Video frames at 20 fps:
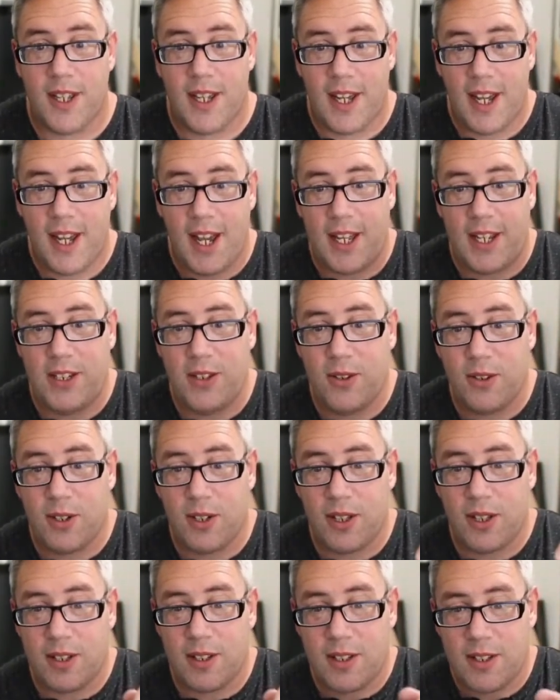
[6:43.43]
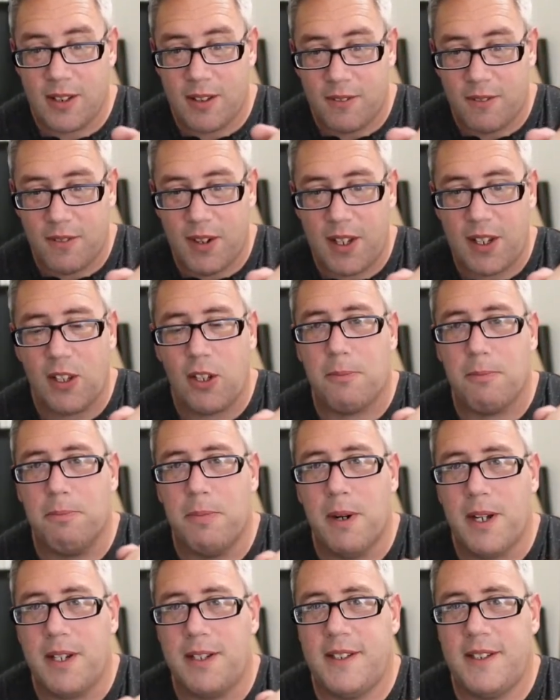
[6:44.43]
And you can find a little
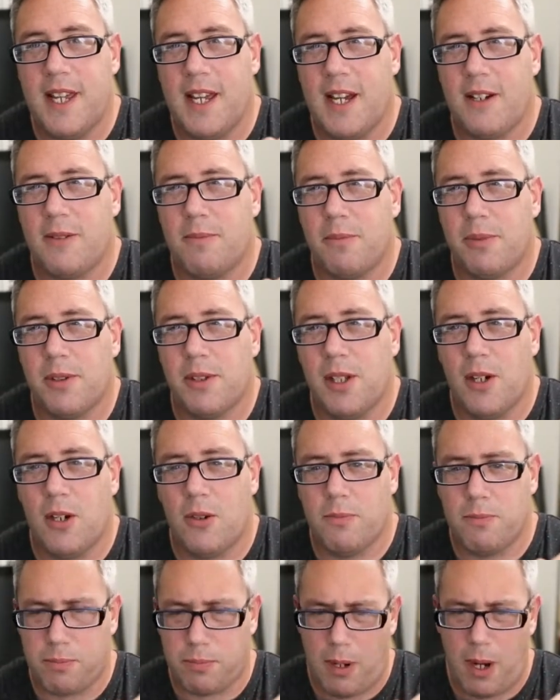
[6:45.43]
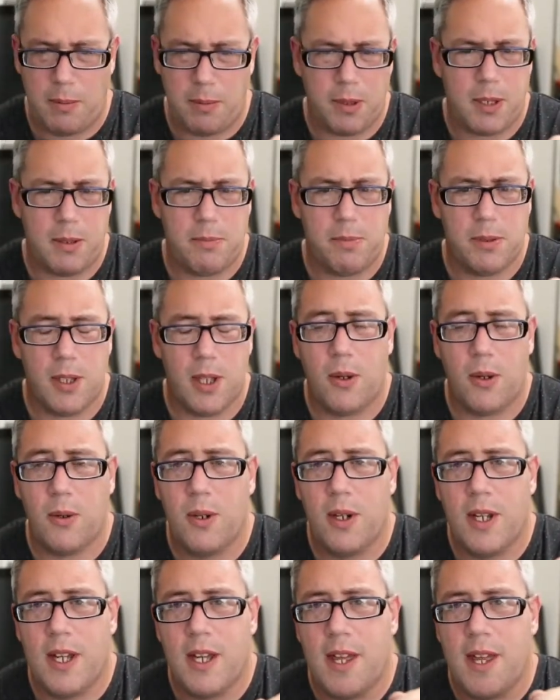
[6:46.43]
button down below, probably below,
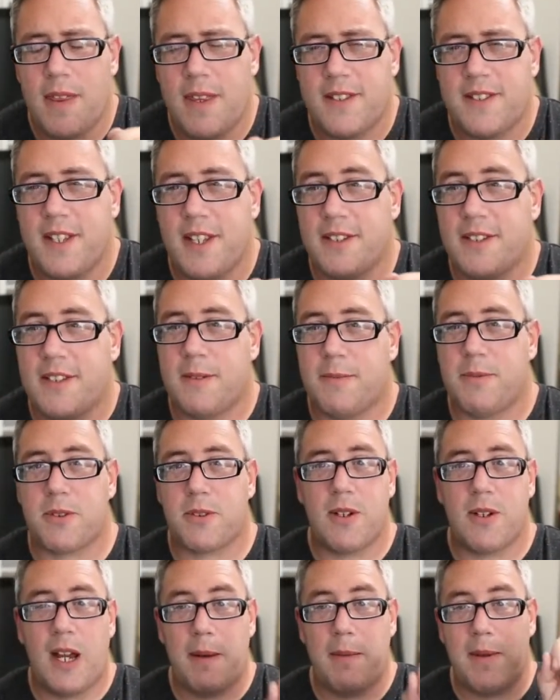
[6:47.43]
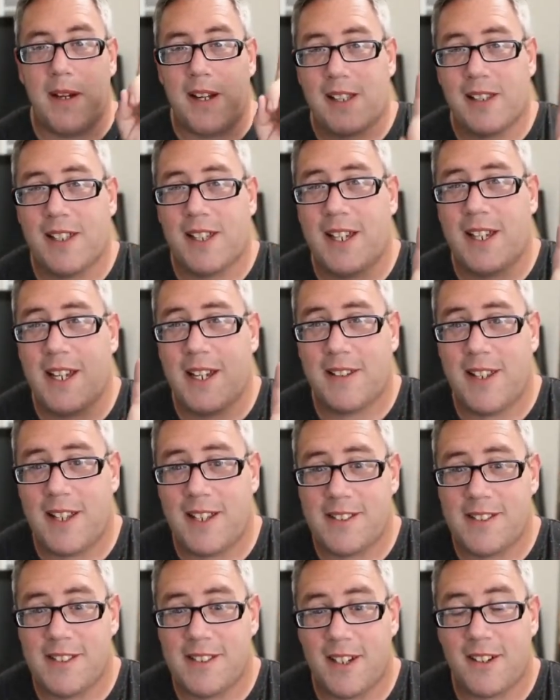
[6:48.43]
that says subscribe. Click on
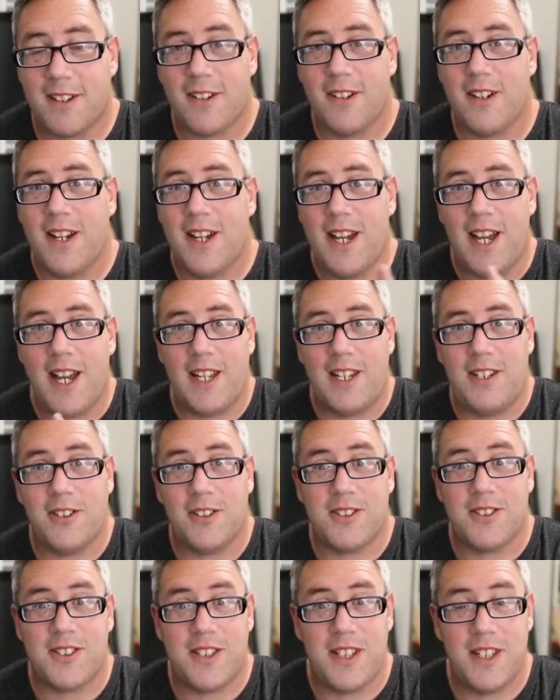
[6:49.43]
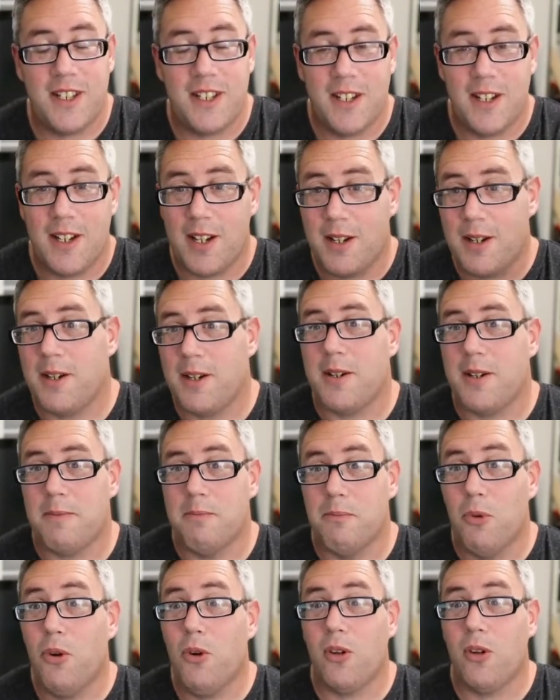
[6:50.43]
that sucker and you'll see
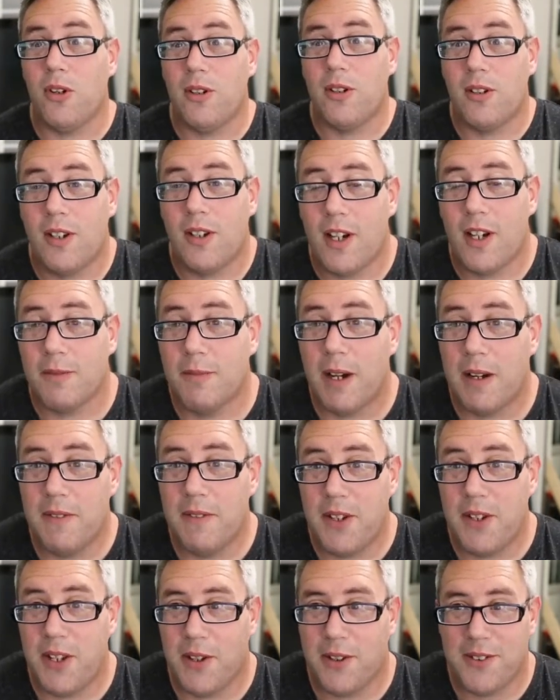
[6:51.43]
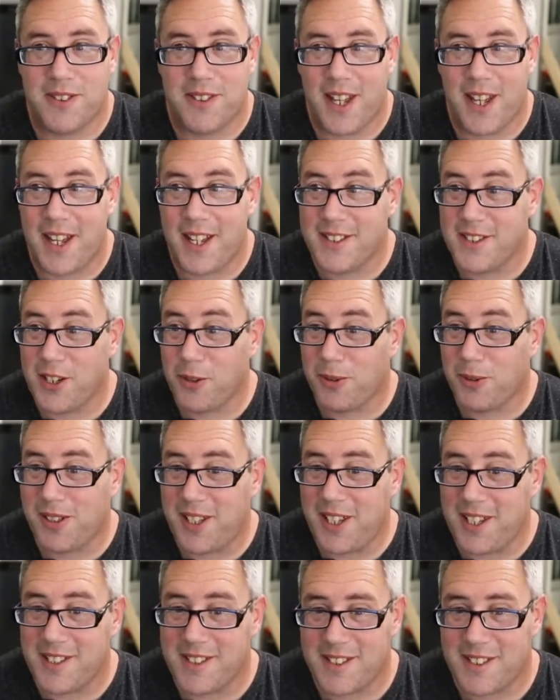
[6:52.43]
more of my videos as they're
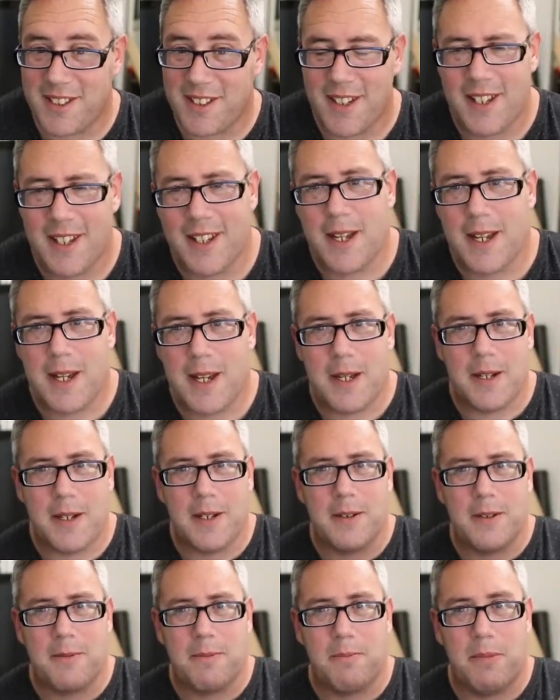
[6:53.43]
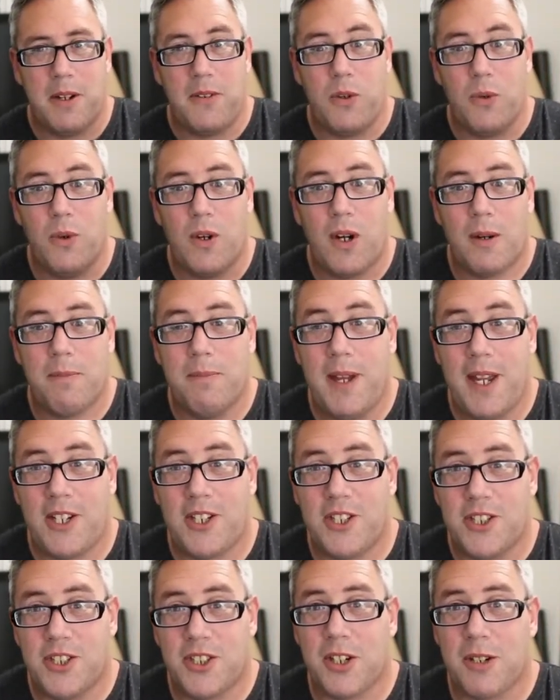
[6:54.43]
released. But if you want to make
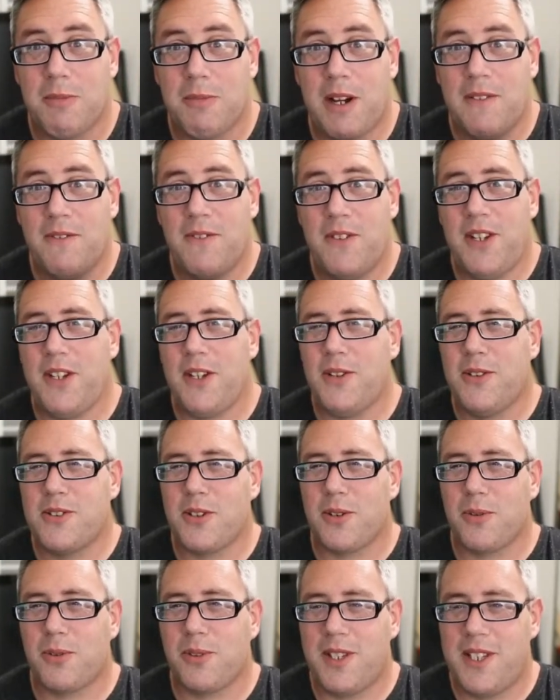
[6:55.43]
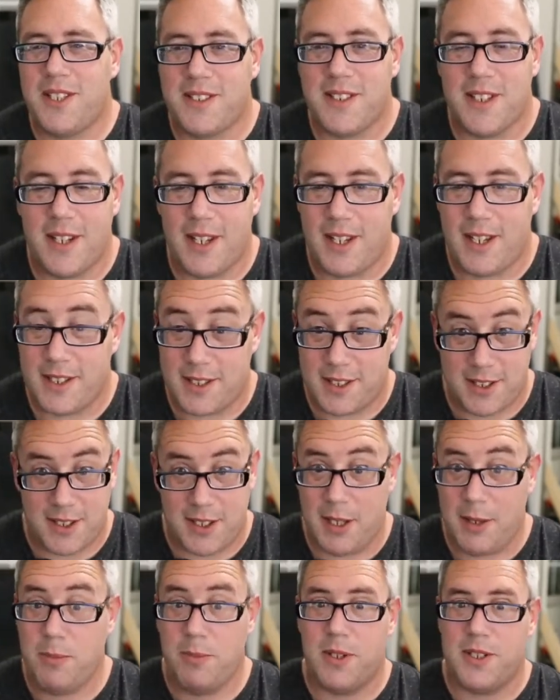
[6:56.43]
sure my videos are released in a
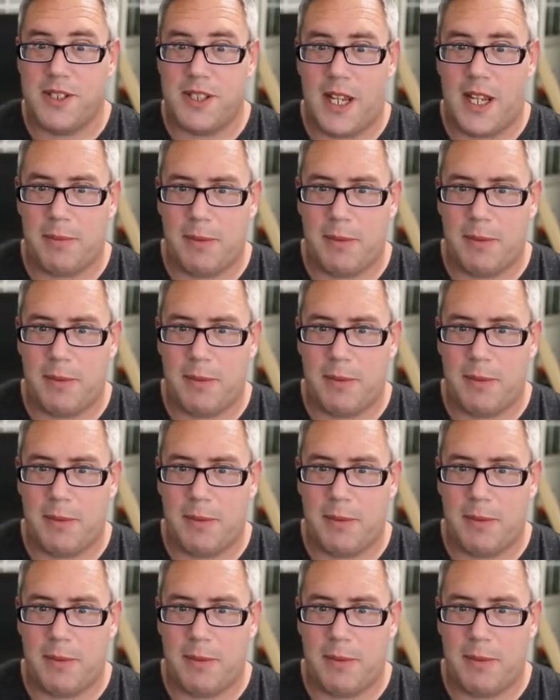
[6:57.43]
somewhat timely